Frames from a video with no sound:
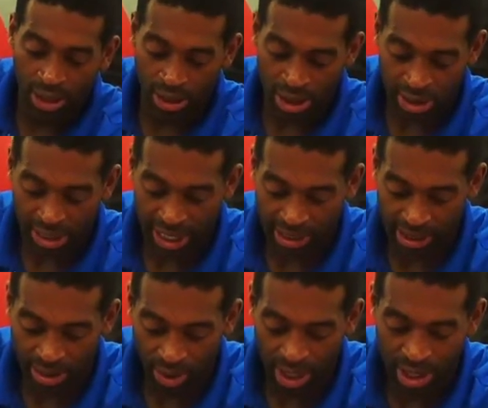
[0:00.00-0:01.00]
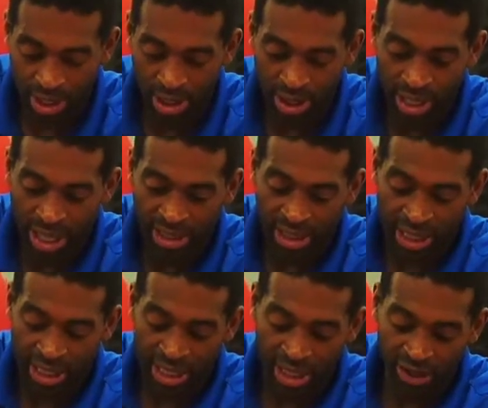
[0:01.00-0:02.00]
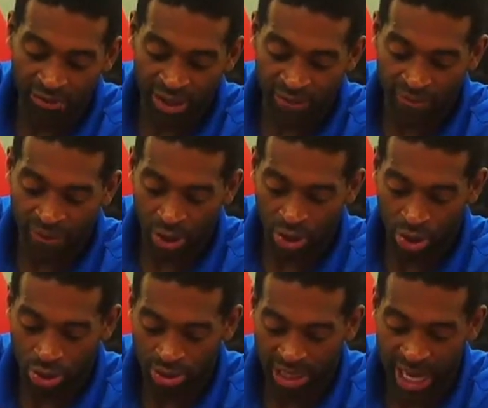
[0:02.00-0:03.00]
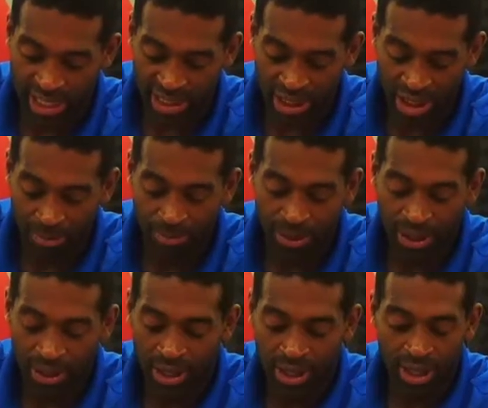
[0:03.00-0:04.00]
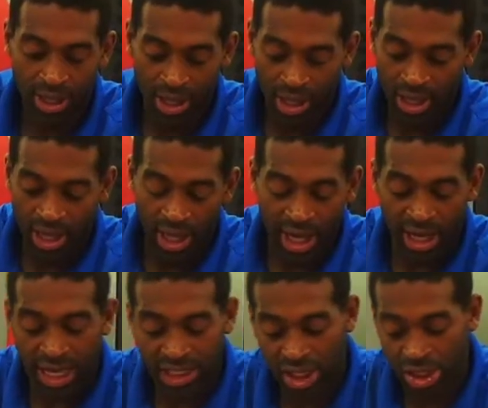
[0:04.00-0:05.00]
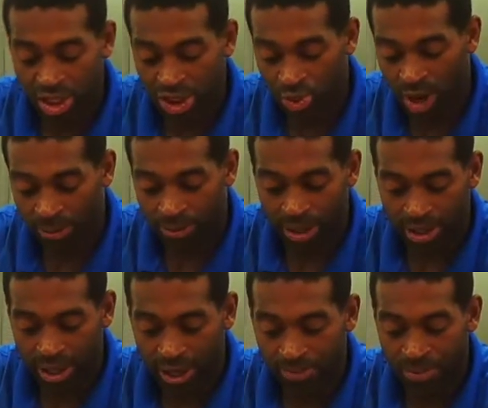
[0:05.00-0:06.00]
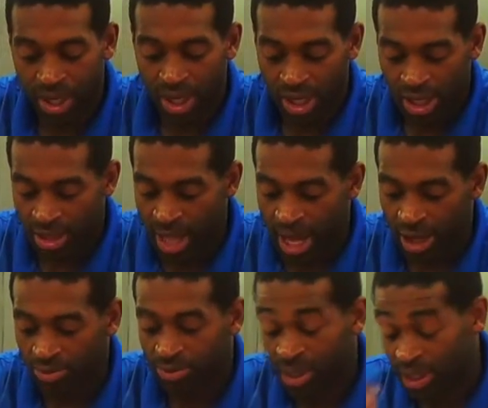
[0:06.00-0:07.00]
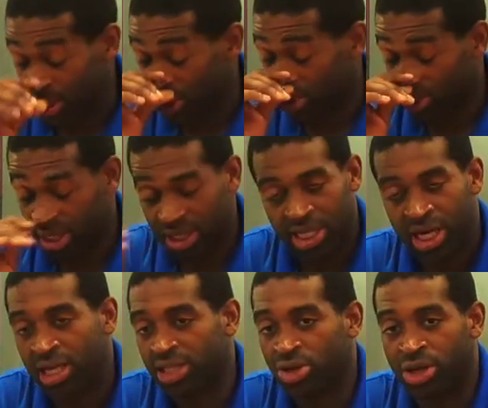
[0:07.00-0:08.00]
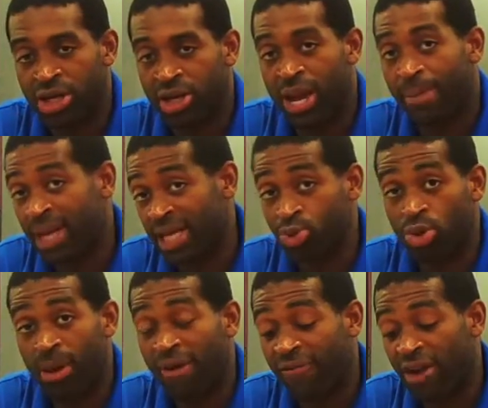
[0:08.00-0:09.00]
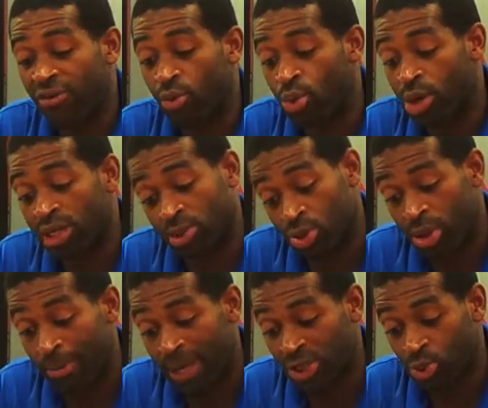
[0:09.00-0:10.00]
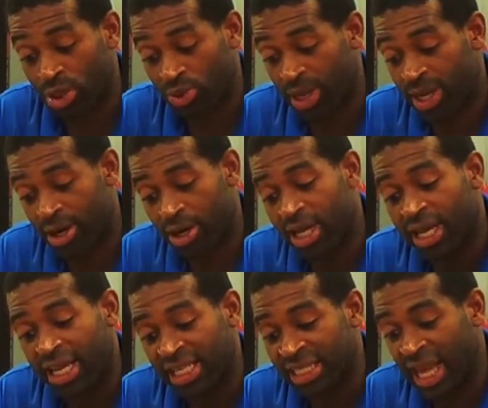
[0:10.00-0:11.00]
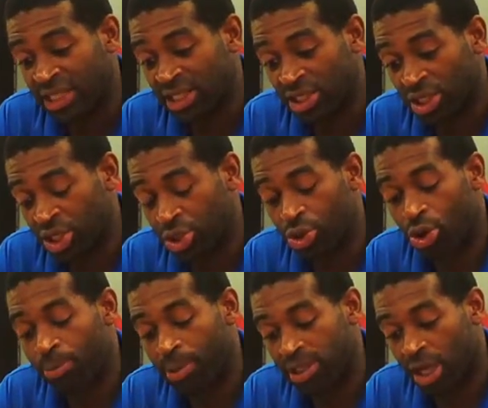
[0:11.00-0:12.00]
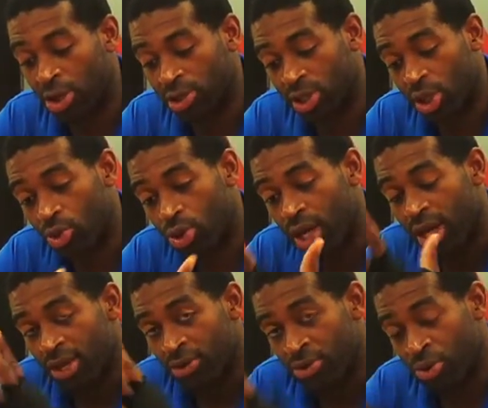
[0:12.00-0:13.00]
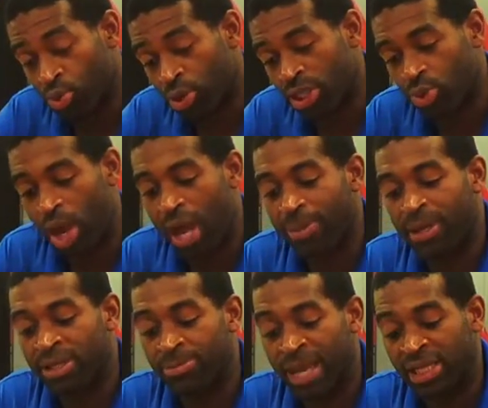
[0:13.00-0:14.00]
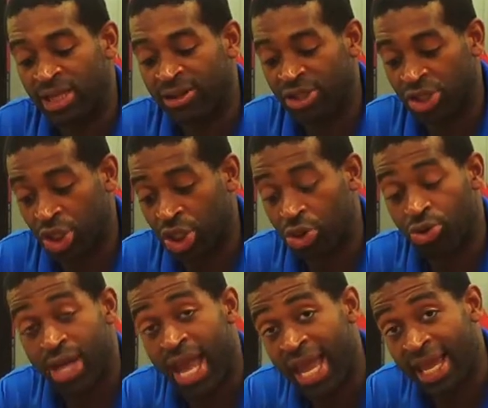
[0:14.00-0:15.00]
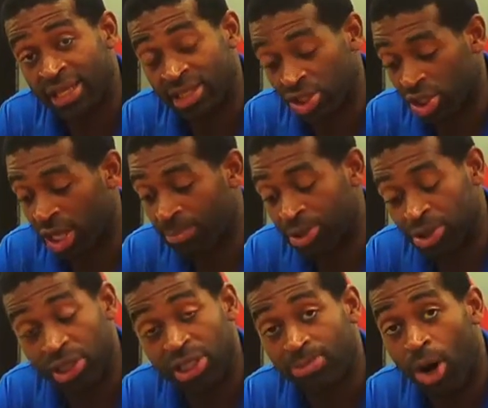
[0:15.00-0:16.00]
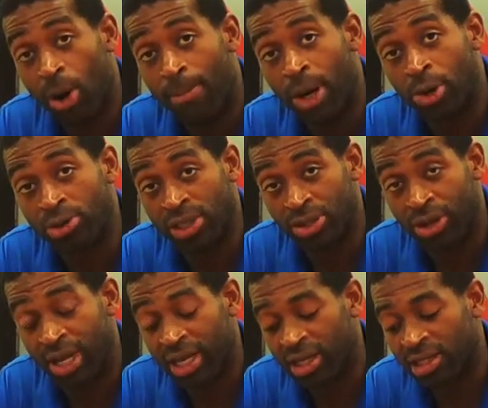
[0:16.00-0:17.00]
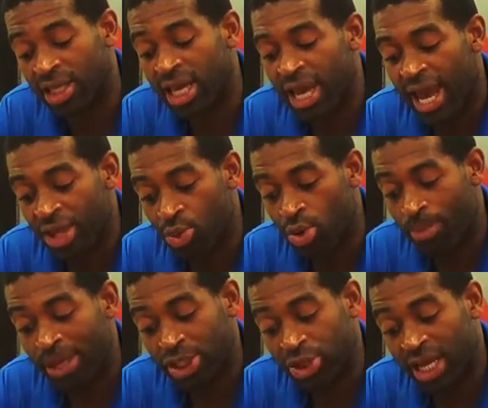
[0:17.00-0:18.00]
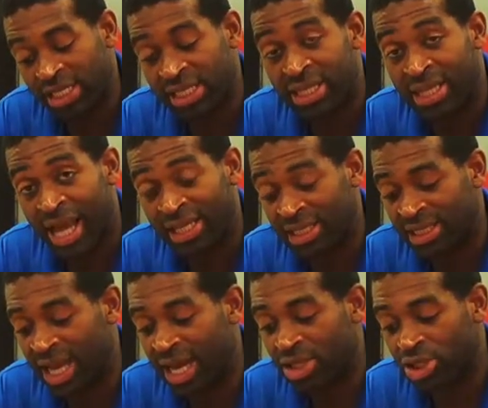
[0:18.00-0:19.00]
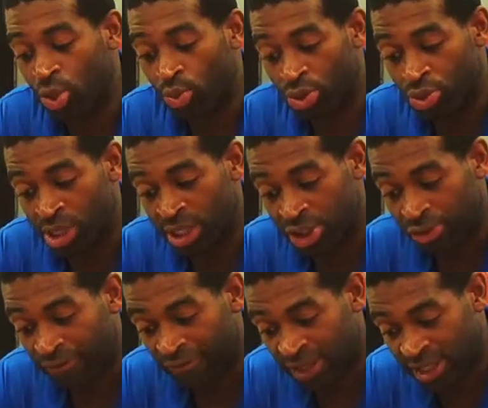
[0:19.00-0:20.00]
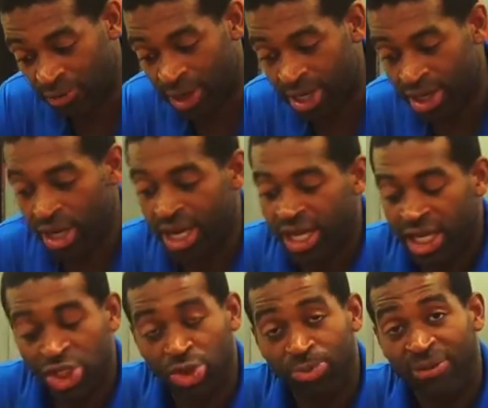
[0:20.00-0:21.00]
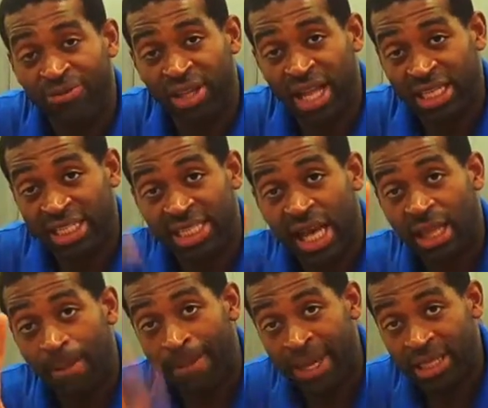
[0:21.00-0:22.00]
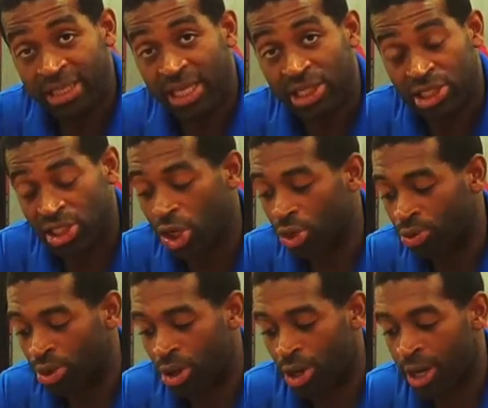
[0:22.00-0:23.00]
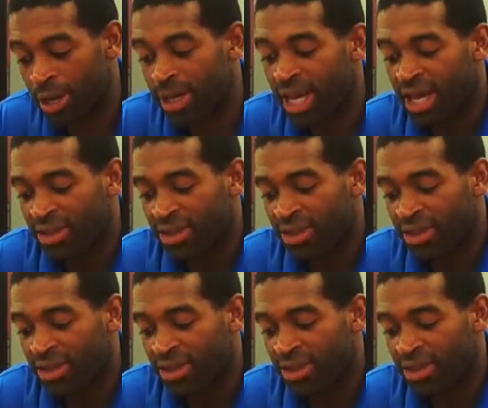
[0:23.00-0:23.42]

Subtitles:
Just like this right here, and to the end of it, Velcro ties it up. And that's how you get your wrap right there. Now, you'll see tons on the internet, but that's one of my favorite ones, one of the best ones right here. It's nice and secure, plus also, the wrist wrap is basically to secure your hands, because you got a bunch of these small bones in your hands, and you want to make sure that's nice and tight. So when you clench your fist right here, it should feel like a solid piece, like a stone, all right?